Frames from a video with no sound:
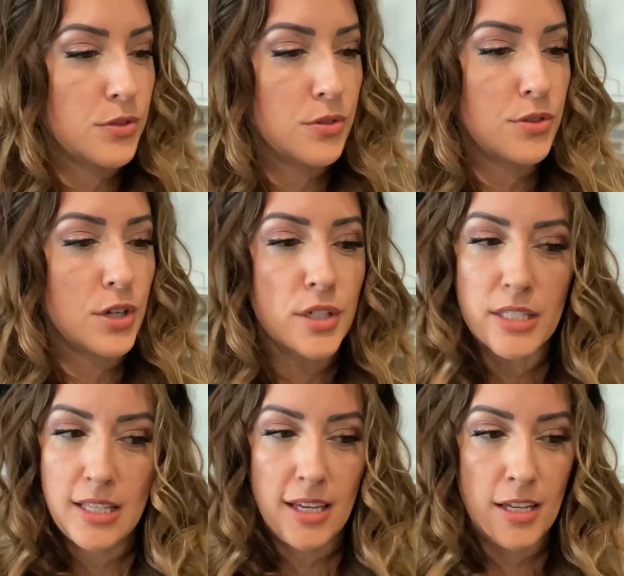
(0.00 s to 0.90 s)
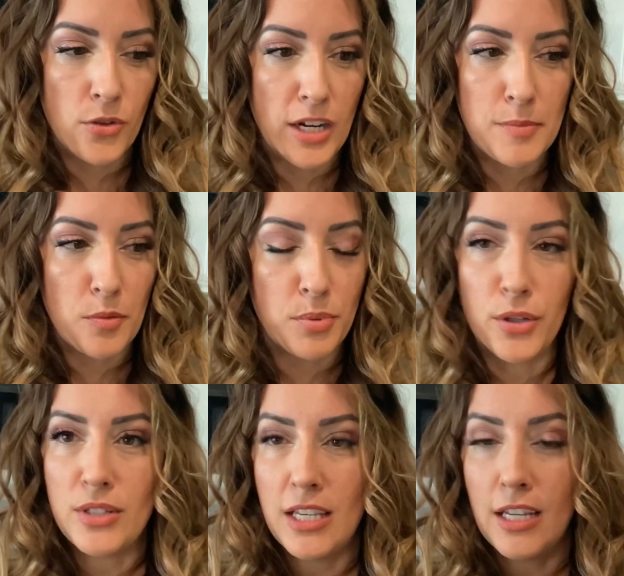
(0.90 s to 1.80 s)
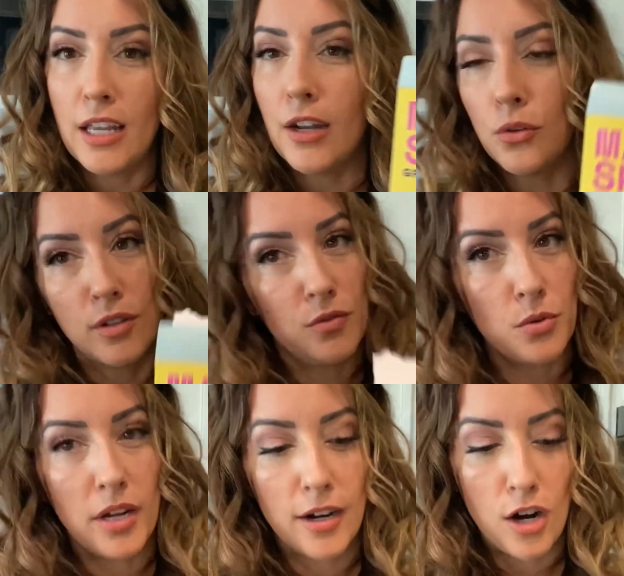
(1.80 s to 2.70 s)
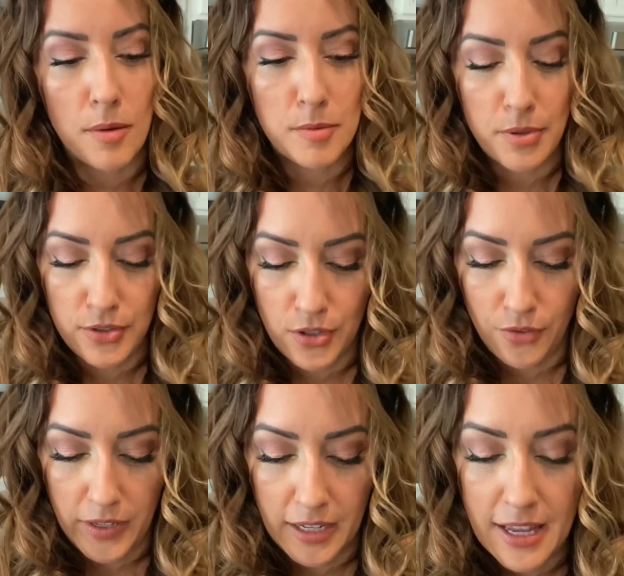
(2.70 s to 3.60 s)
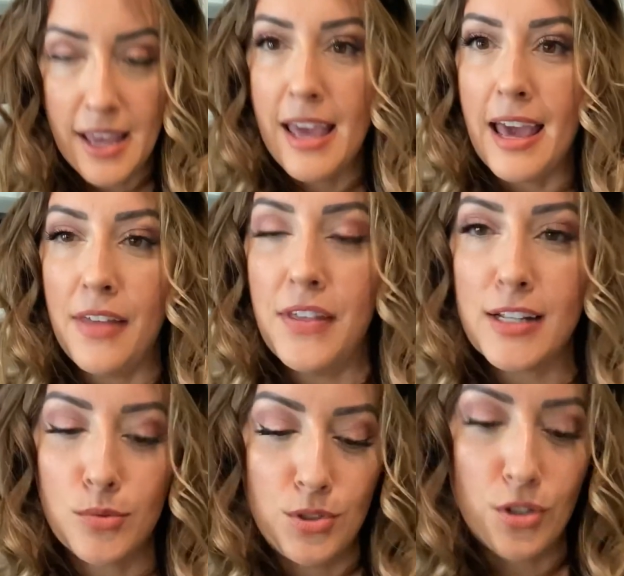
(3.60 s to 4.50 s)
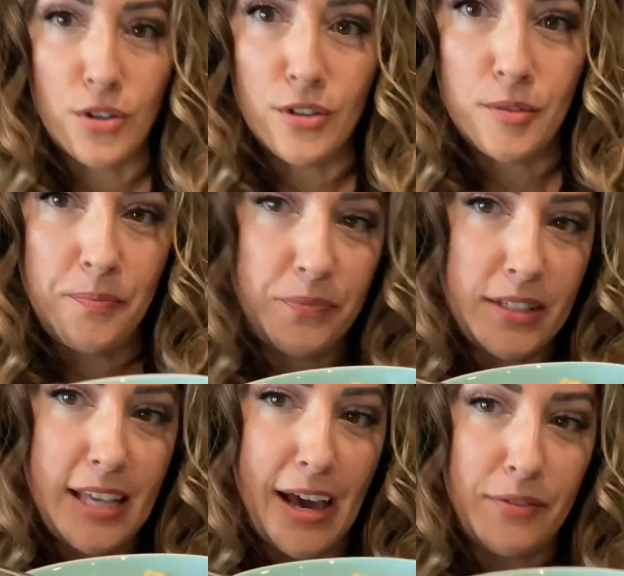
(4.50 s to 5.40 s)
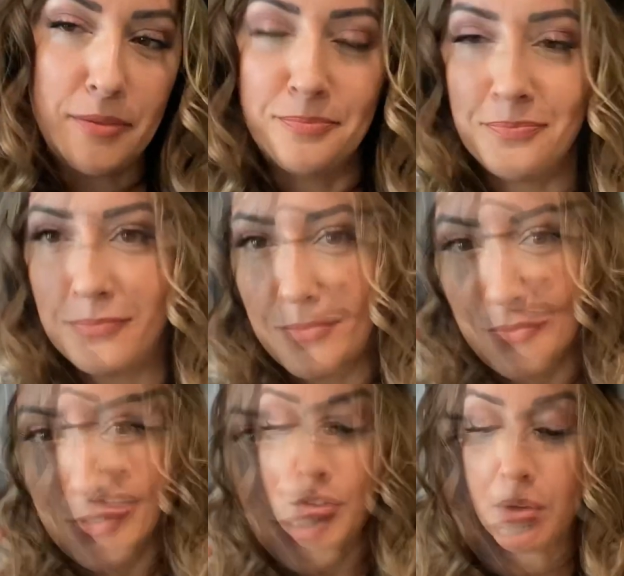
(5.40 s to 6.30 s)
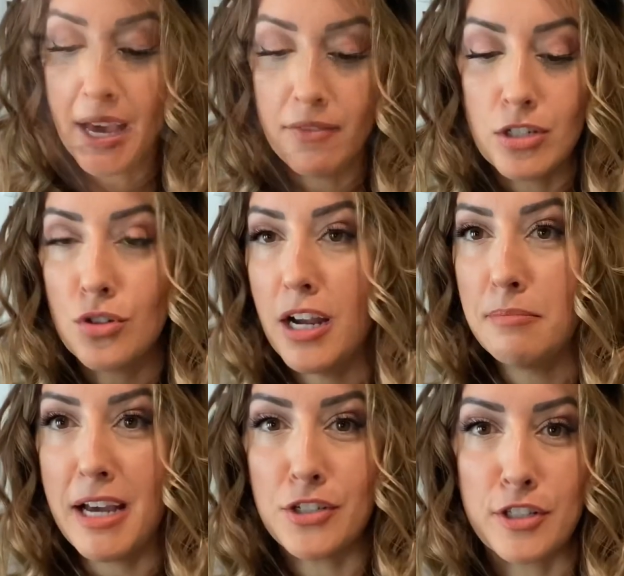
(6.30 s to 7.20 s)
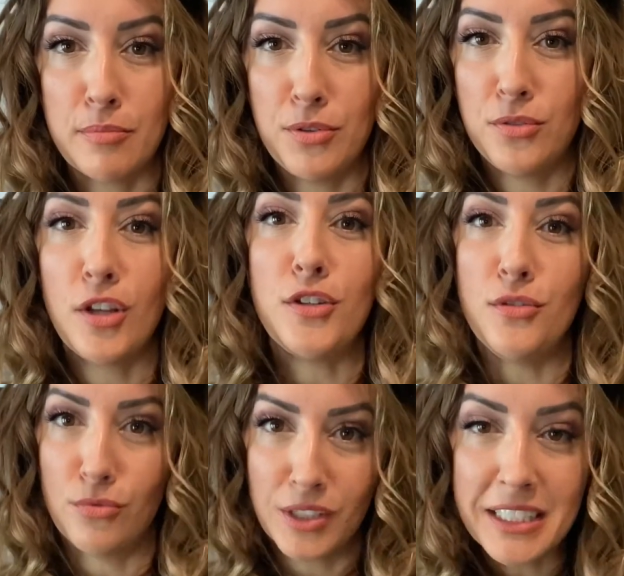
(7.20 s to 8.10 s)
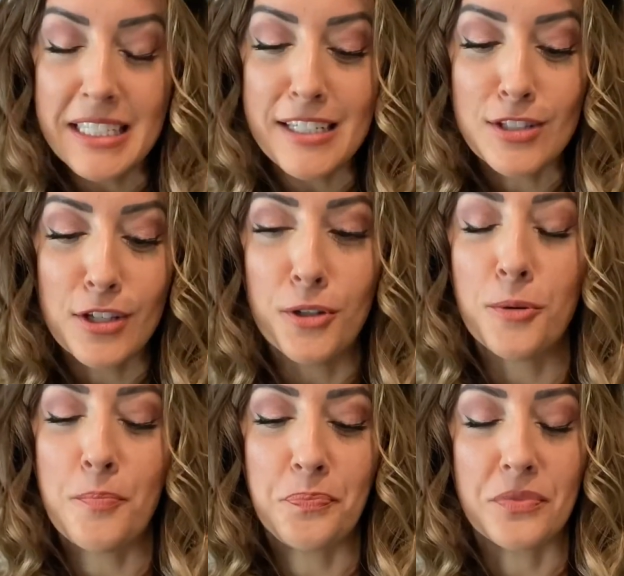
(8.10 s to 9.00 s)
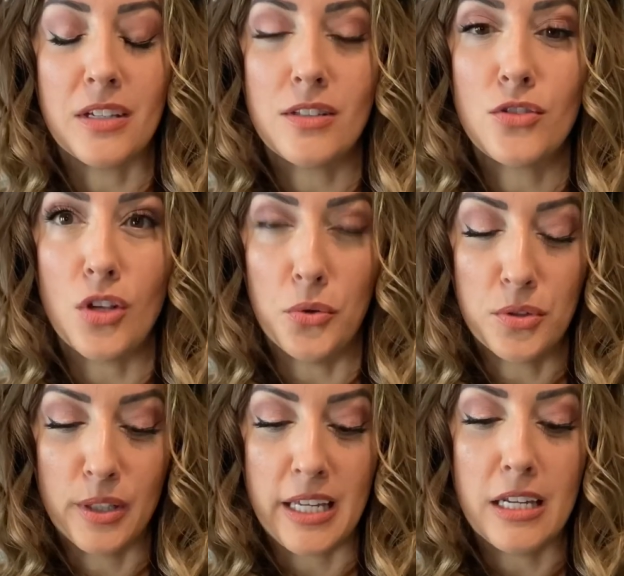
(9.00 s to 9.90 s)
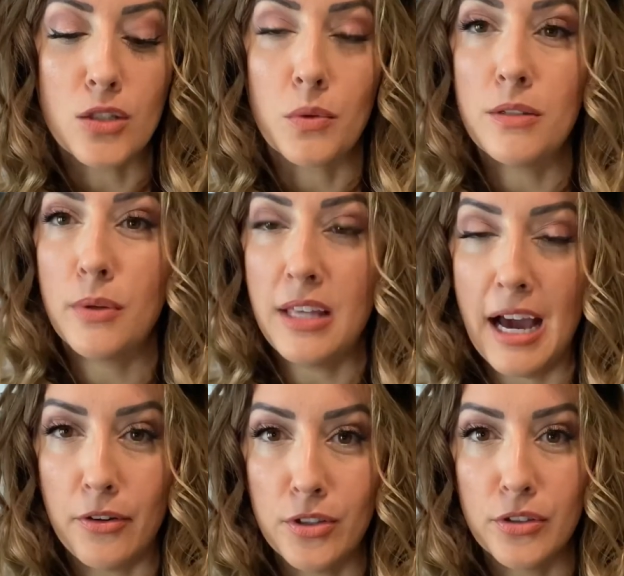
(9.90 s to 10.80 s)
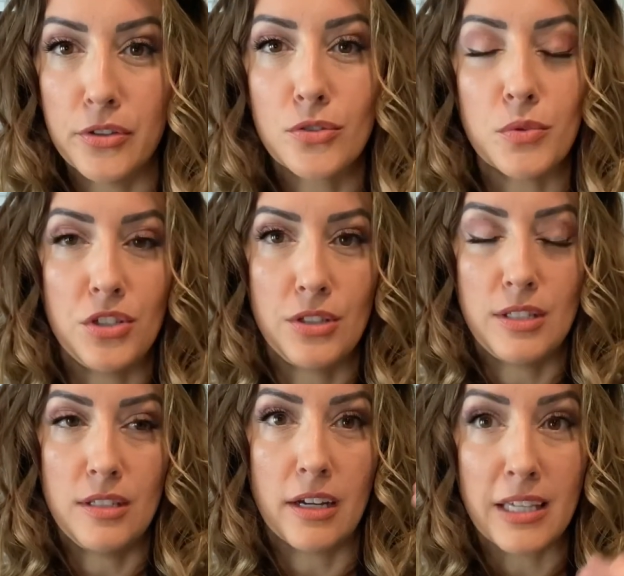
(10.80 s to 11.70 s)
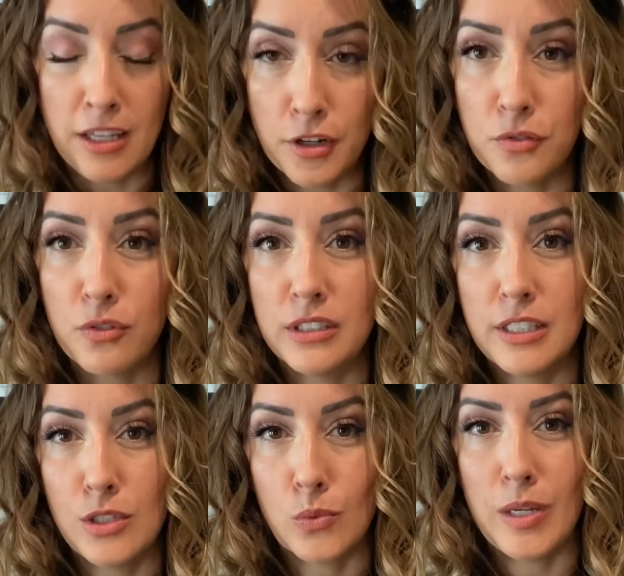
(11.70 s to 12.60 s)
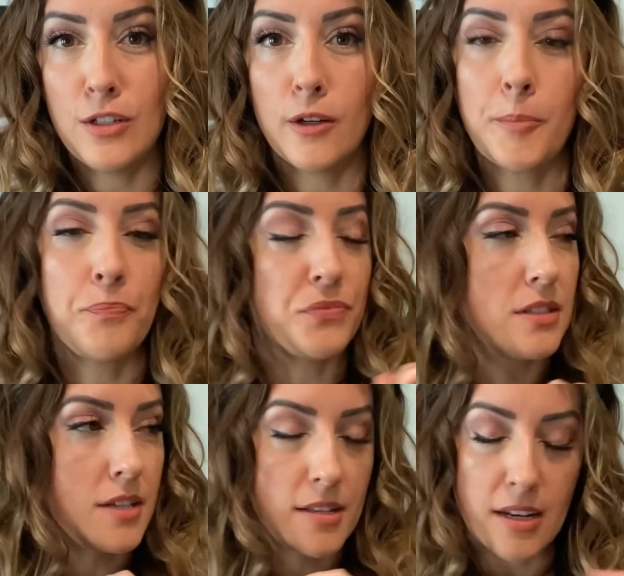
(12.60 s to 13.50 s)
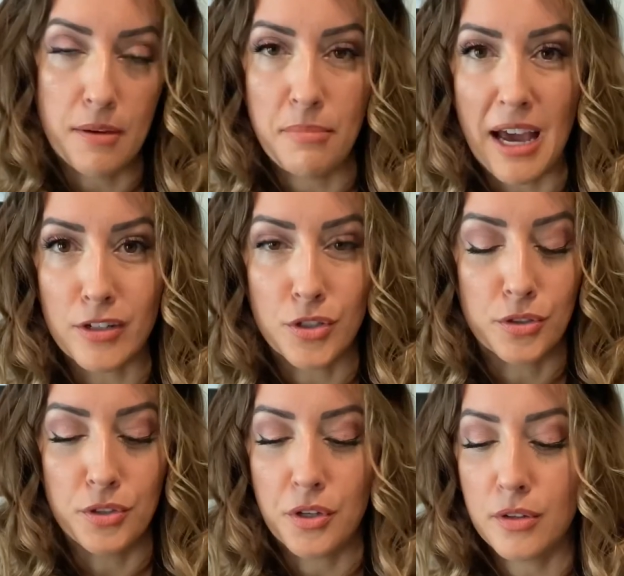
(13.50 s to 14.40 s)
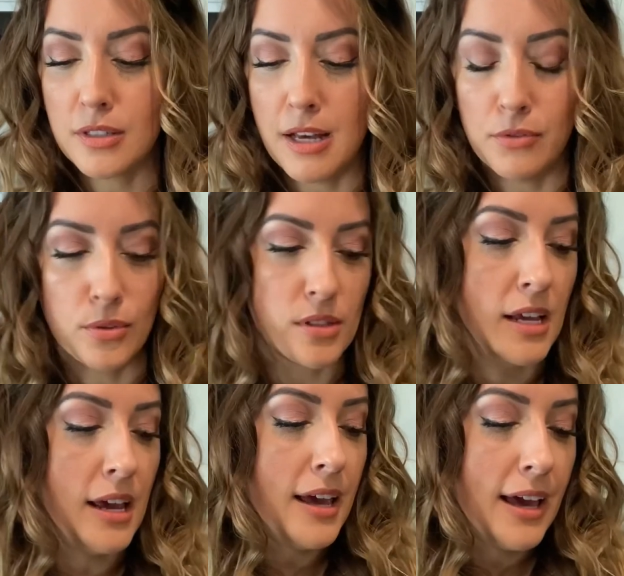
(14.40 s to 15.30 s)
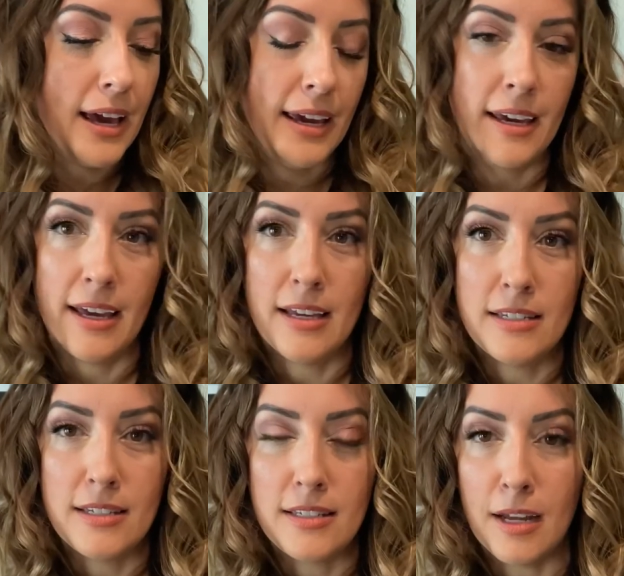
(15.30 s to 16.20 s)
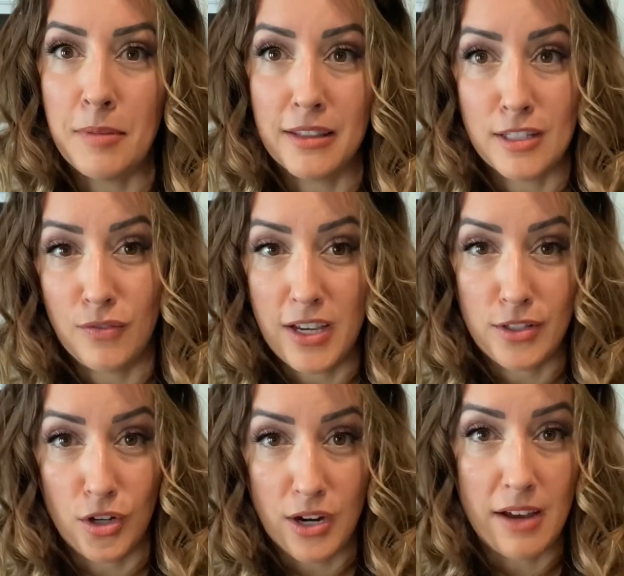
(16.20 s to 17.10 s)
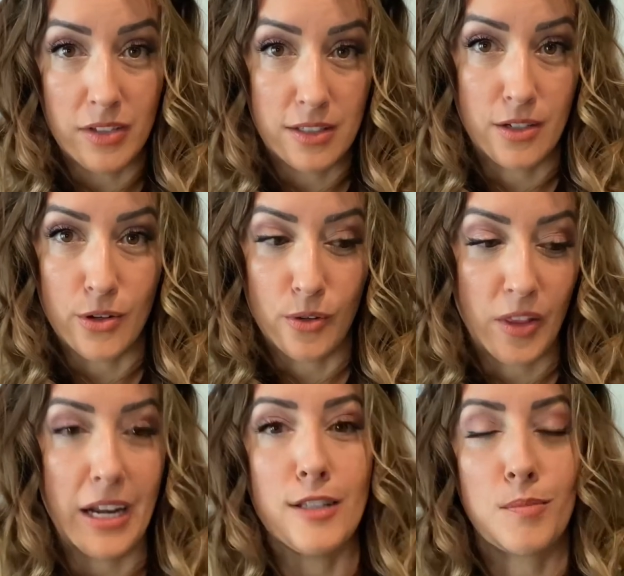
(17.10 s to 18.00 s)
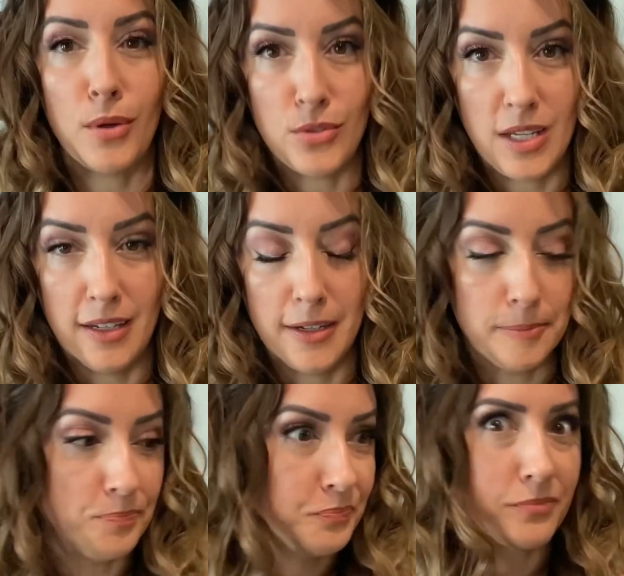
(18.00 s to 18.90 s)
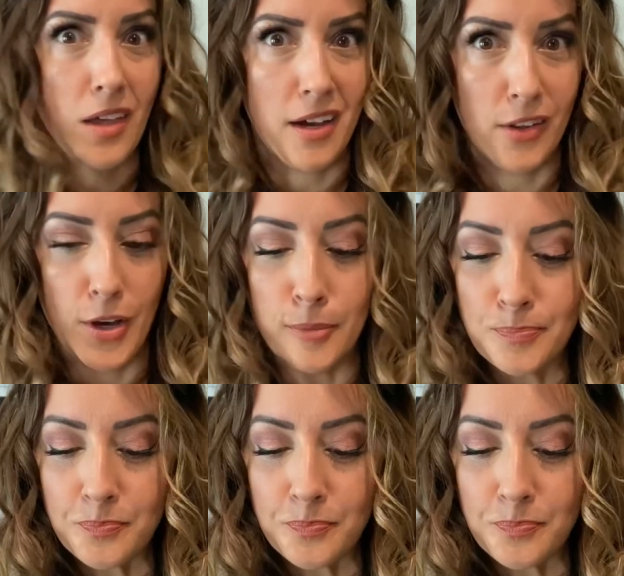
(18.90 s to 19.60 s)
13 grams of protein and only four net carbs per serving. And that's what your girl is having. If you haven't tried Magic Spoon, you really need to. It's so clean. It's sweetened with allulose, which is a keto-friendly sweetener. It doesn't impact your glucose levels. And I mean, let's face it, you're having cereal that has protein in it. Hello.